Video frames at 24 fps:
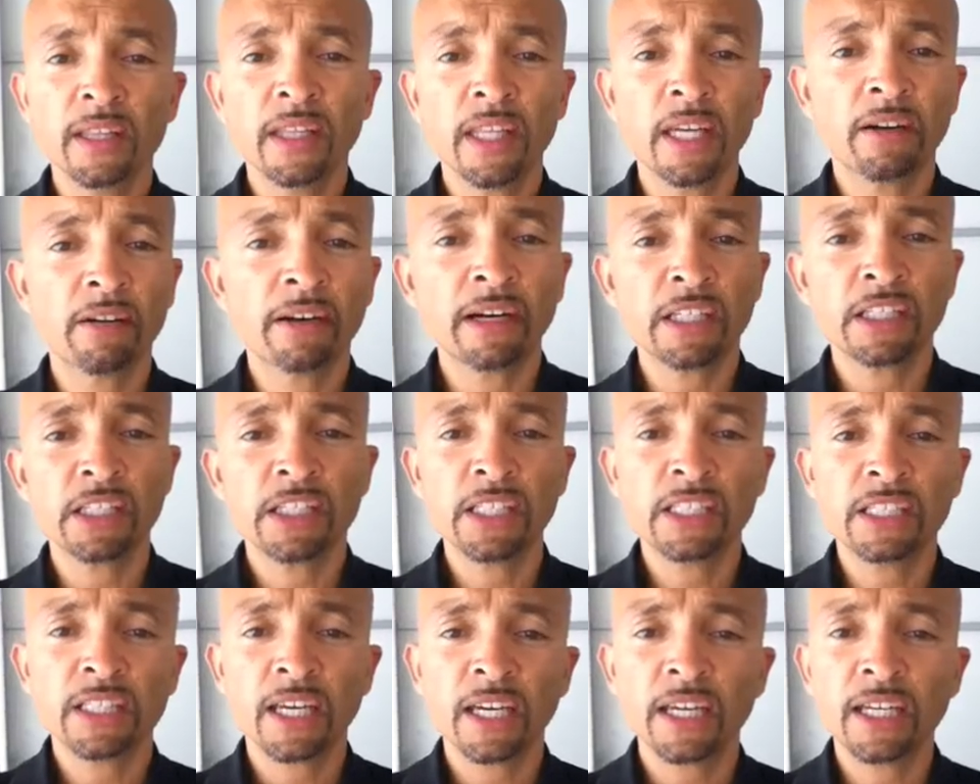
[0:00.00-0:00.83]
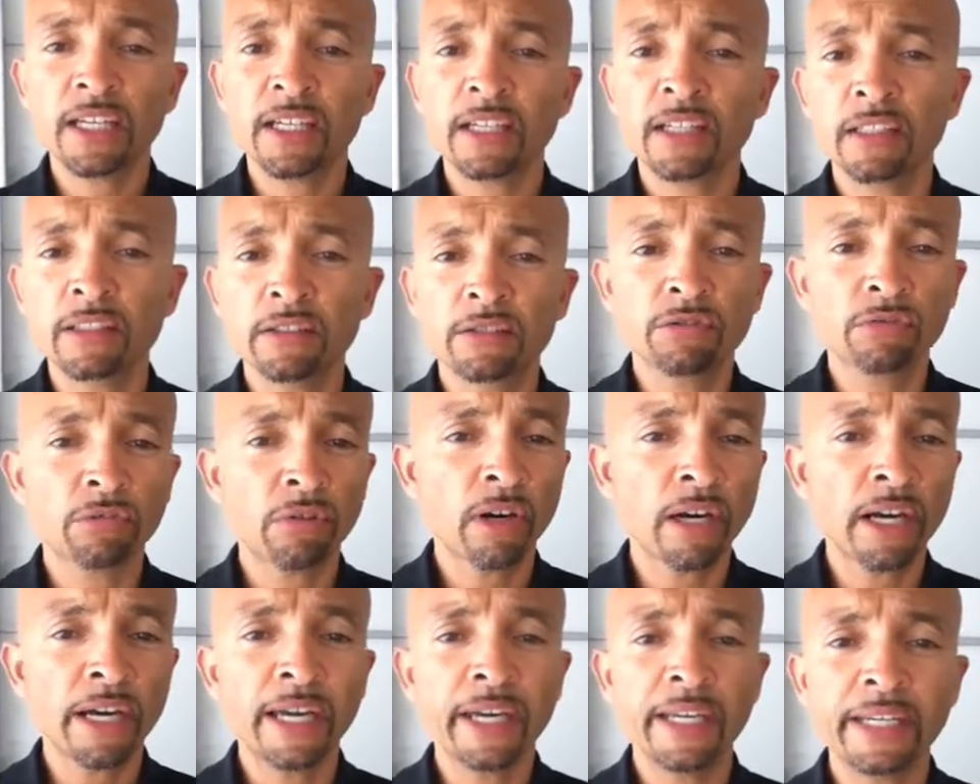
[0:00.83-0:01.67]
They're actually taken and
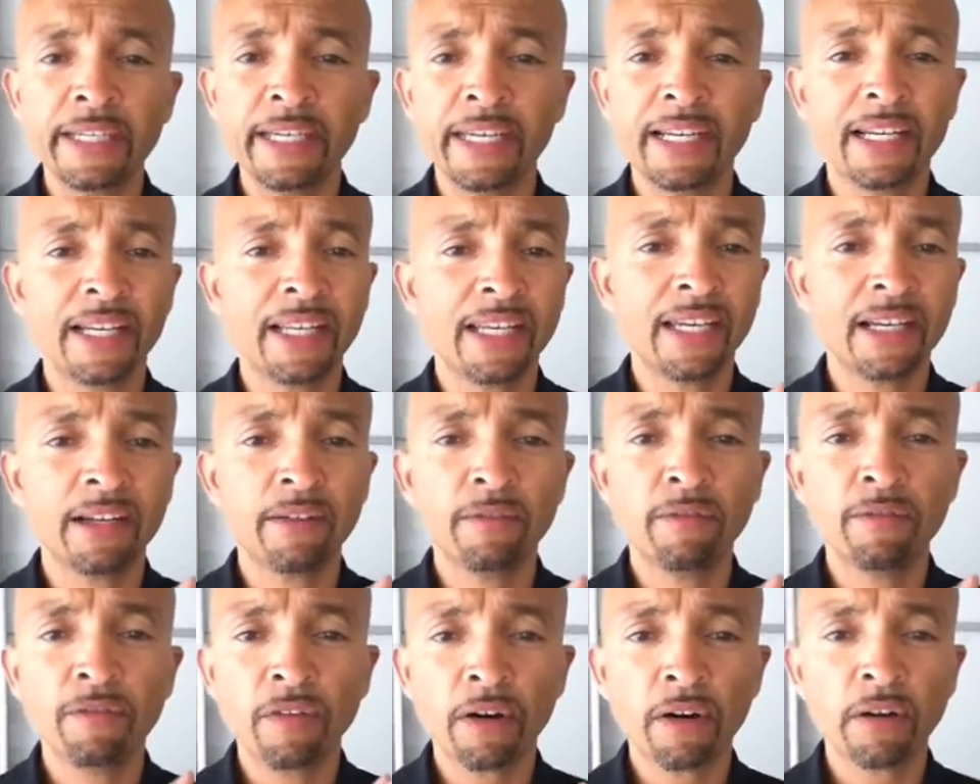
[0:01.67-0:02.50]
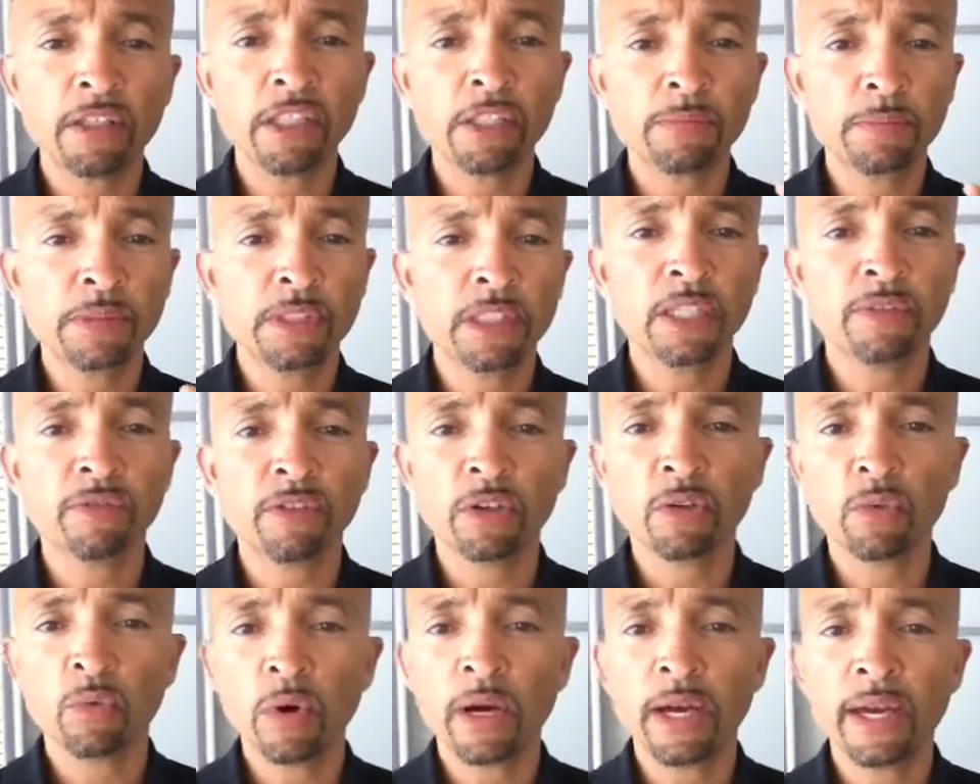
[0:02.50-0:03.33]
dried in a very
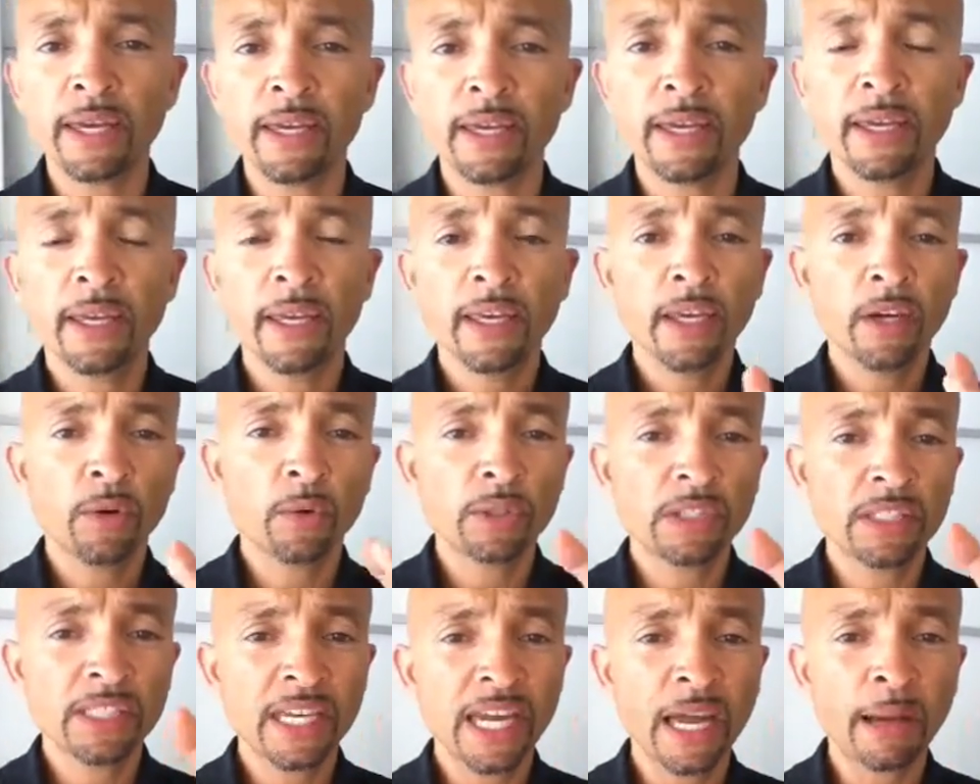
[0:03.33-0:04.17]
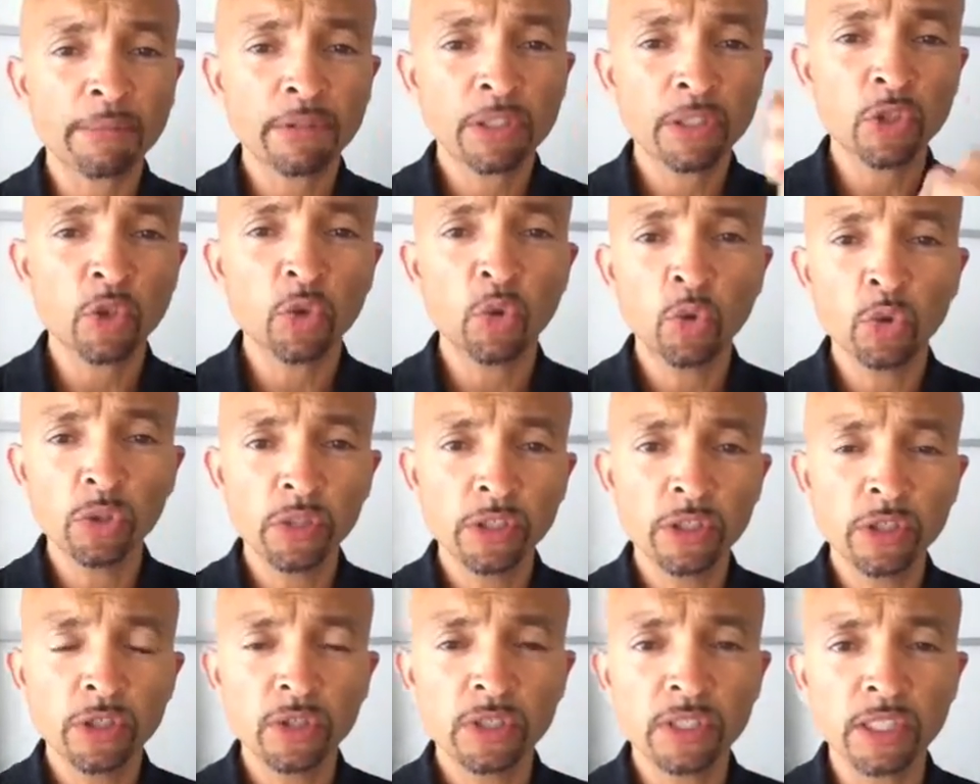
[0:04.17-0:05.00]
specific way, which captures all
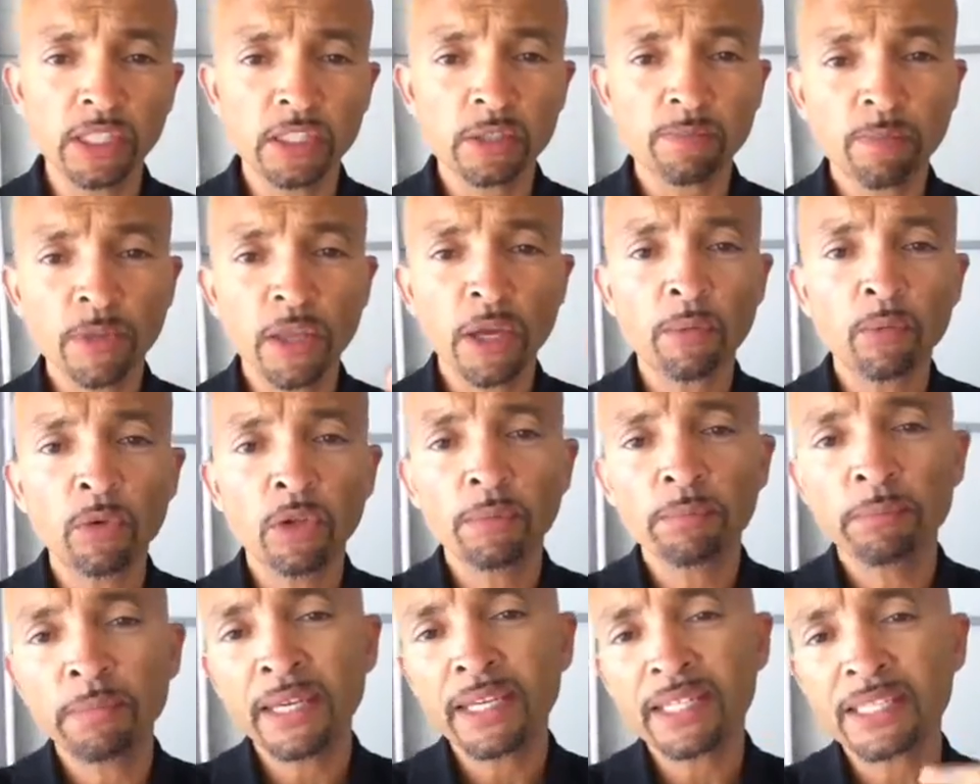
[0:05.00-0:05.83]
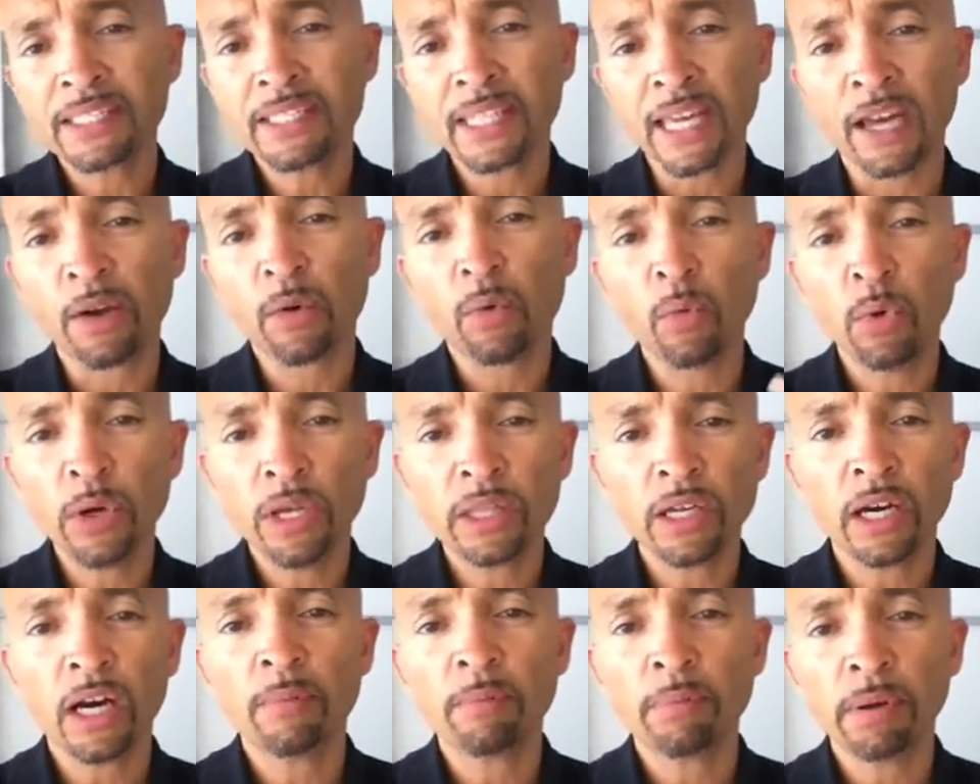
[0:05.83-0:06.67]
the goodness, and we'll mix that
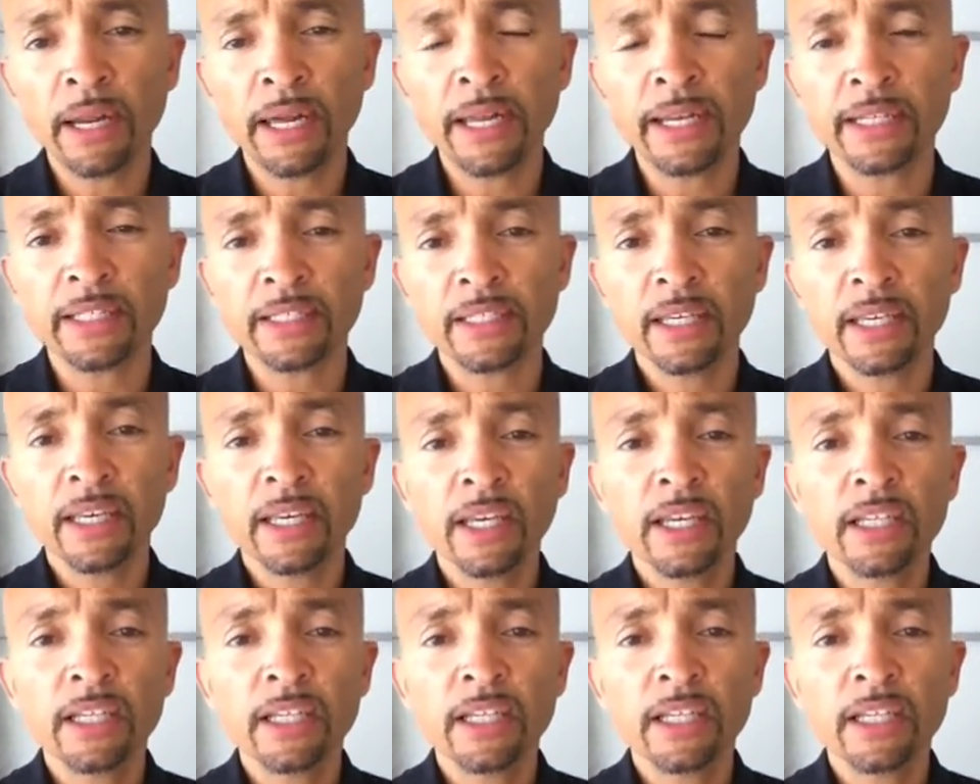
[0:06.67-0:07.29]
with our blend.